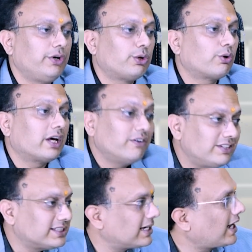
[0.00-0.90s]
you need to
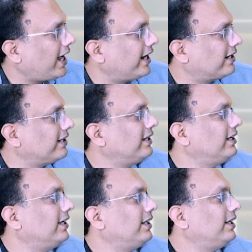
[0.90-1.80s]
convince the client
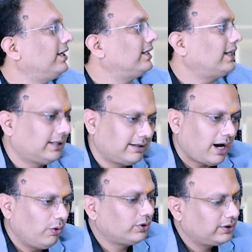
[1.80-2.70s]
that
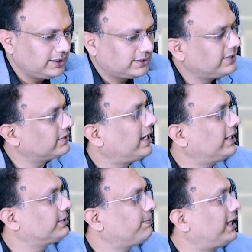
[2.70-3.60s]
how this design
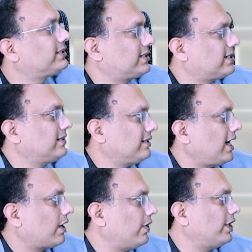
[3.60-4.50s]
is best
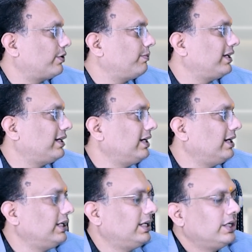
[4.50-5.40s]
according to me.
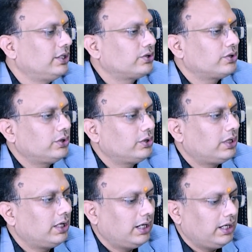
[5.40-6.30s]

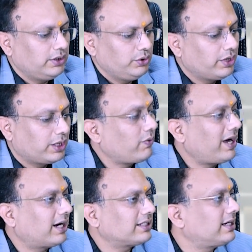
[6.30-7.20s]
So you
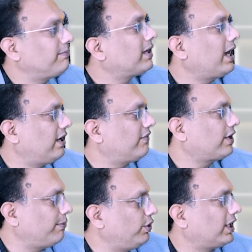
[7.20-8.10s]
require some kind of
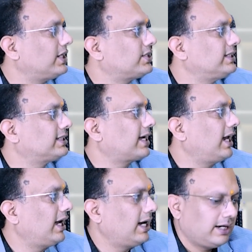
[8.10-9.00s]
communication
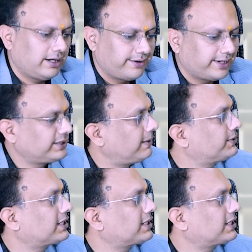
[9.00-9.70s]
skill, dress up